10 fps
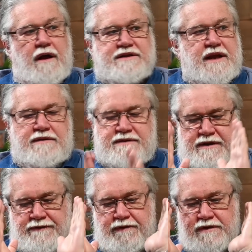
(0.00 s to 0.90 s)

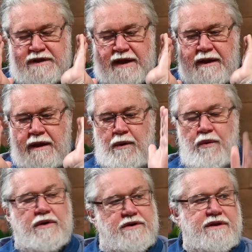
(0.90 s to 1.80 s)
So for saying
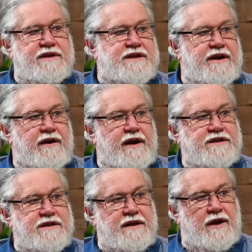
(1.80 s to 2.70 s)
we're not doing the
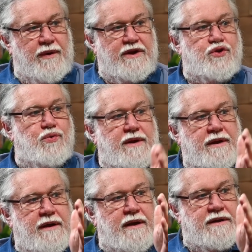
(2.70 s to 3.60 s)
segregation thing now, we're
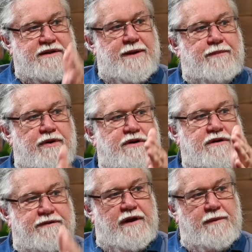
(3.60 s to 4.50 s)
doing separate
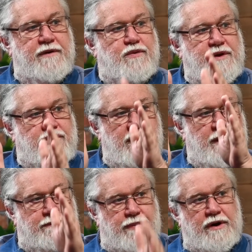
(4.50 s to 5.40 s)
development. We're doing
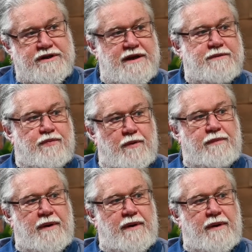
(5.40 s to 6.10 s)
apartheid properly.